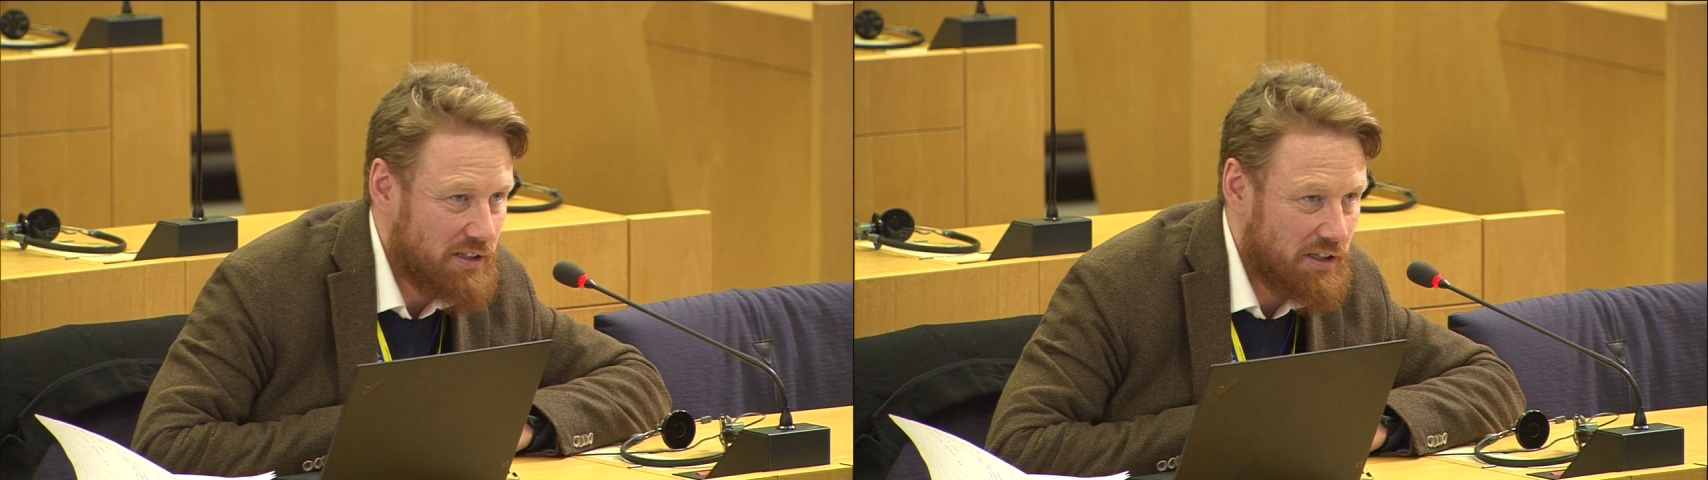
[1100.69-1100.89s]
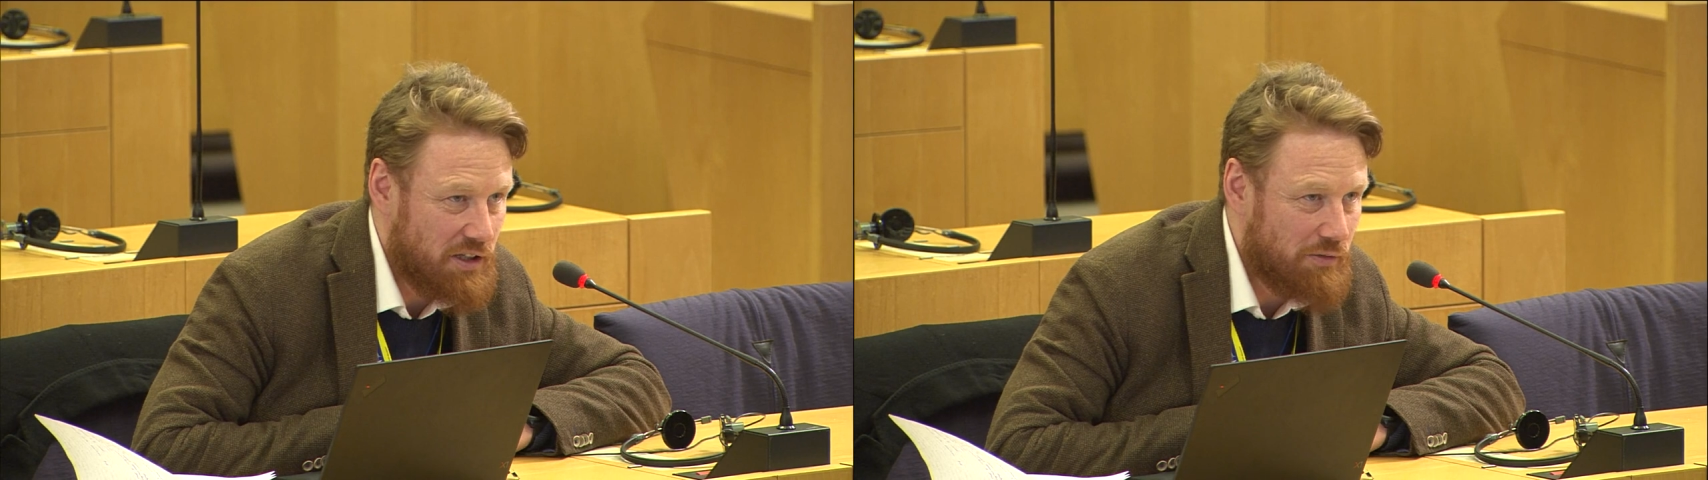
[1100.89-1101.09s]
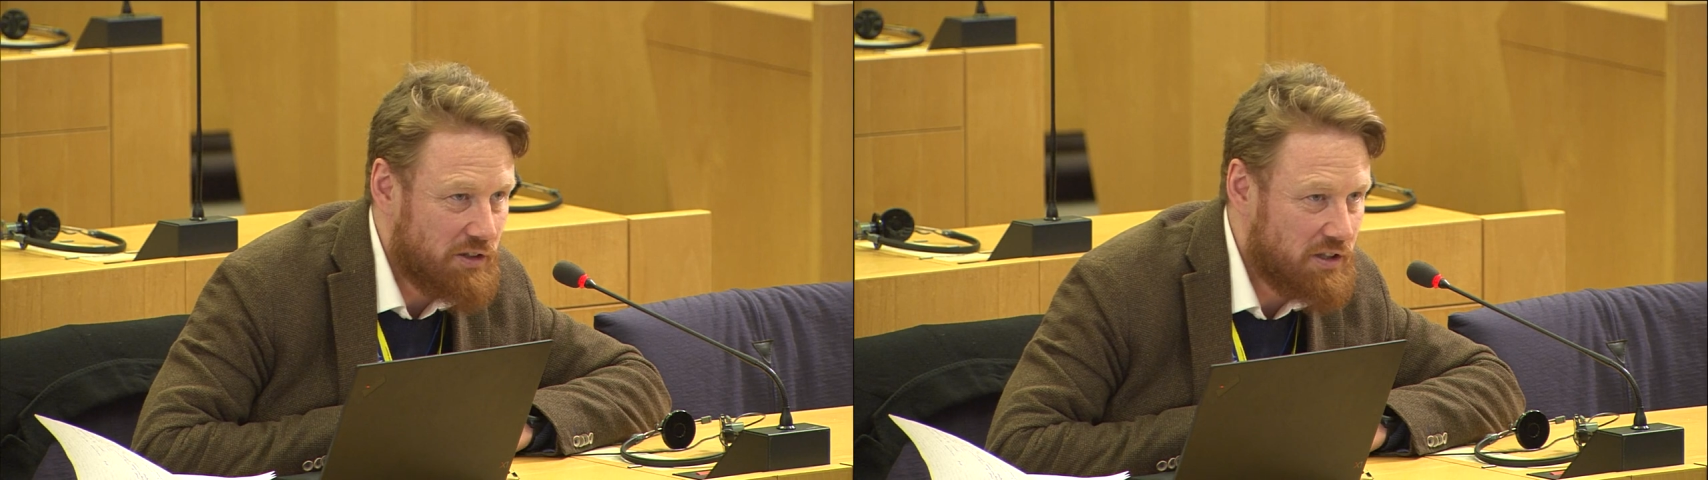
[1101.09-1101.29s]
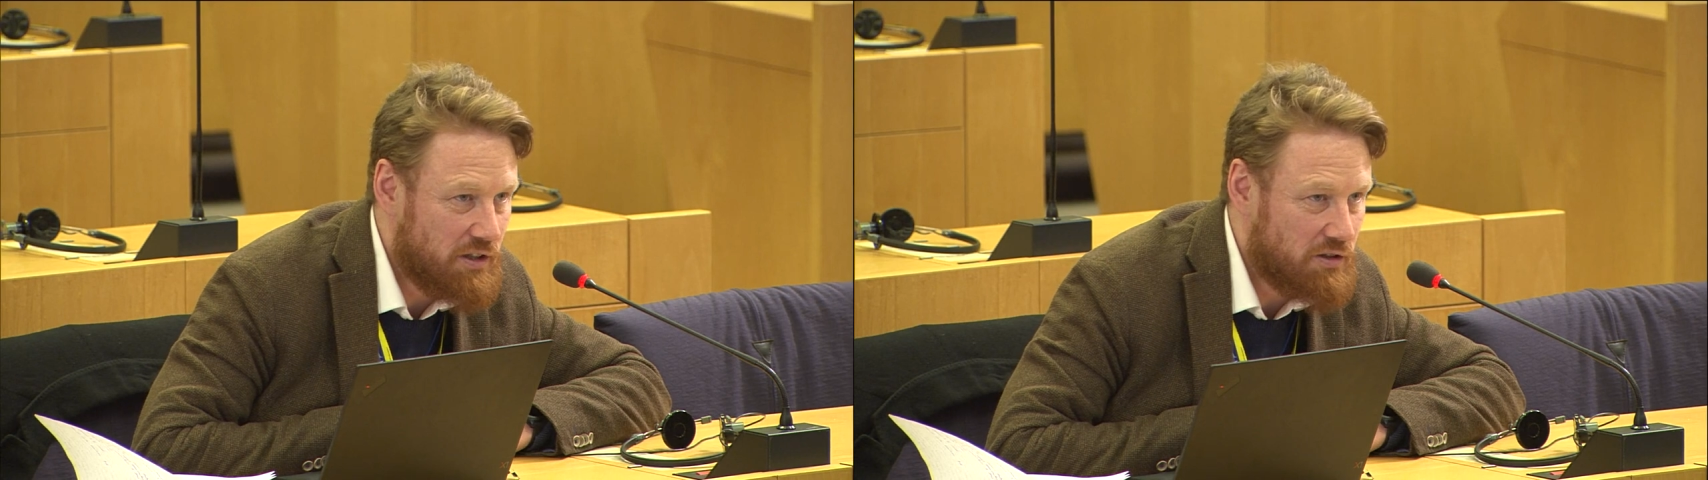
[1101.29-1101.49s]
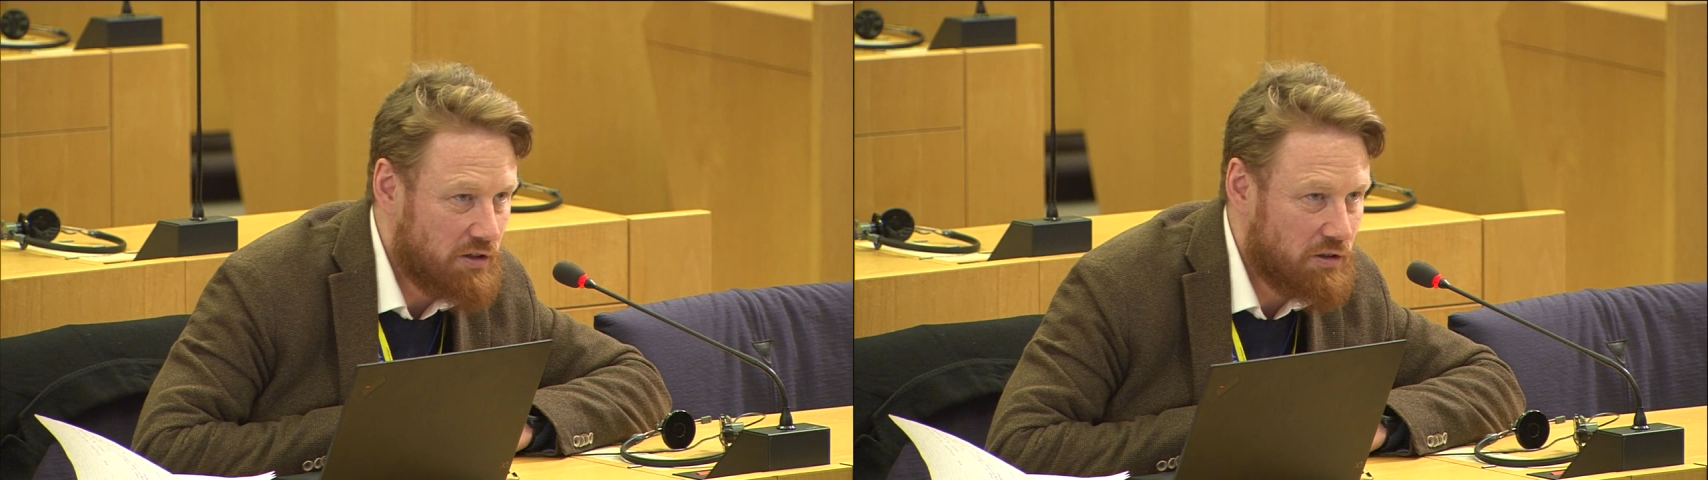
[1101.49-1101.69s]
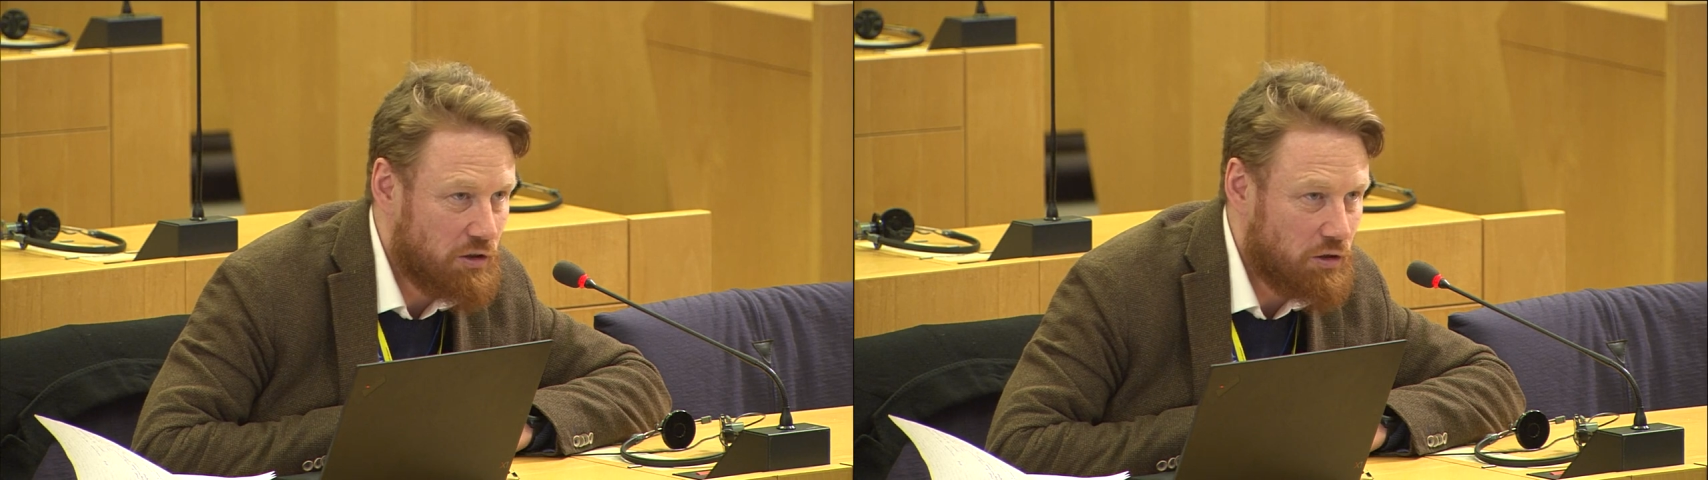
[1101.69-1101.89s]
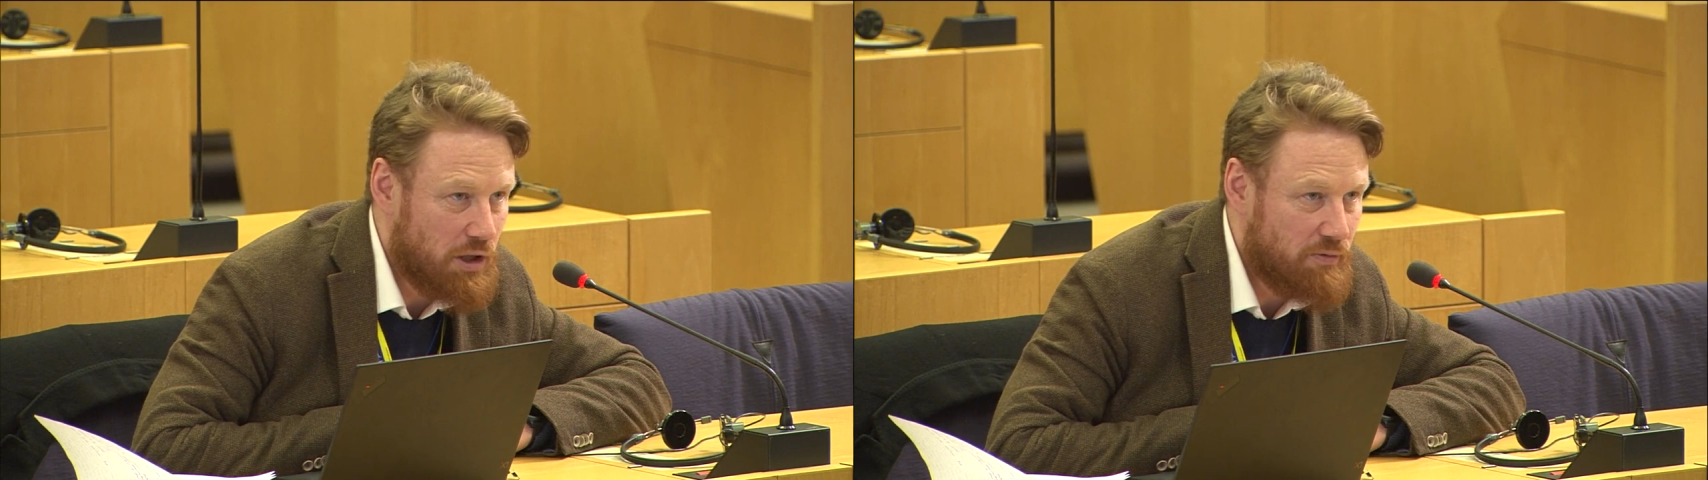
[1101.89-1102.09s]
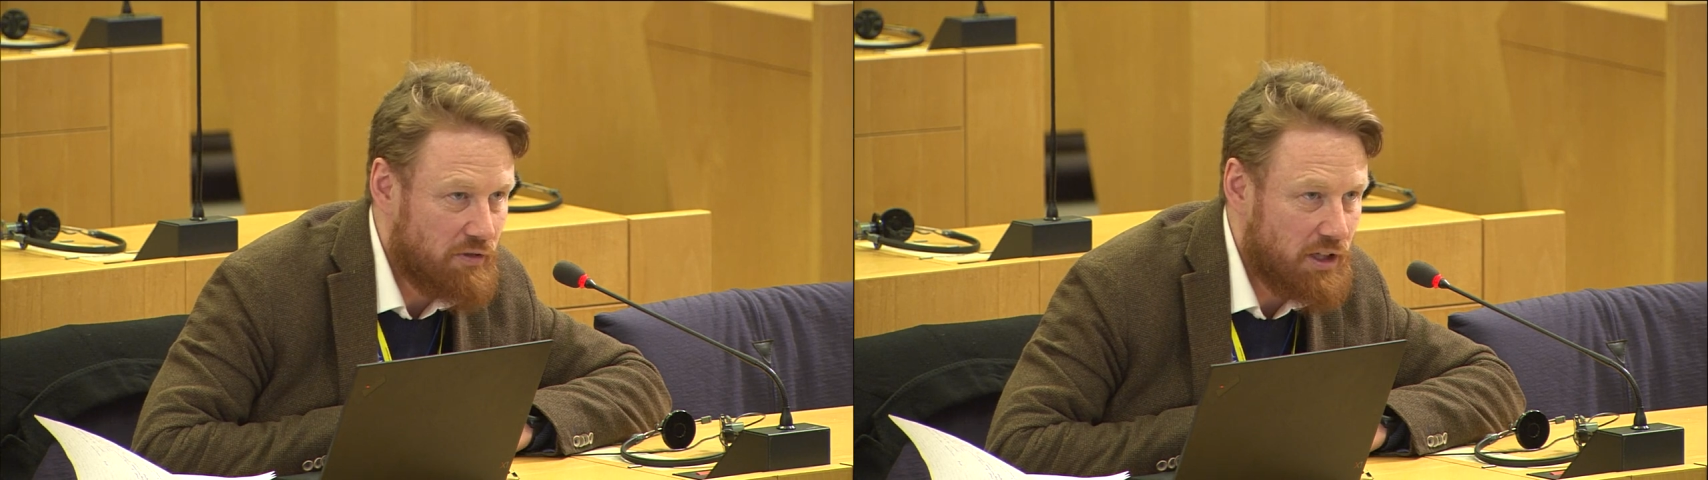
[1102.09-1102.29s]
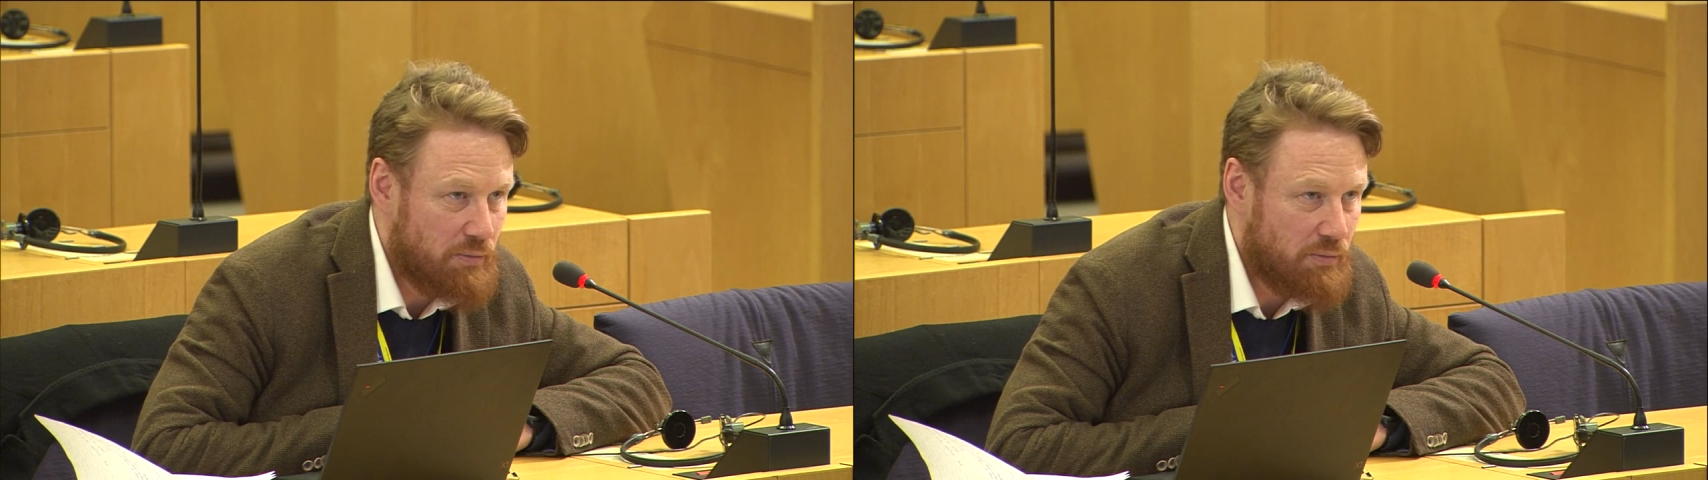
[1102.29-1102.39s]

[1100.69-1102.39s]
Obviously, also on QMV,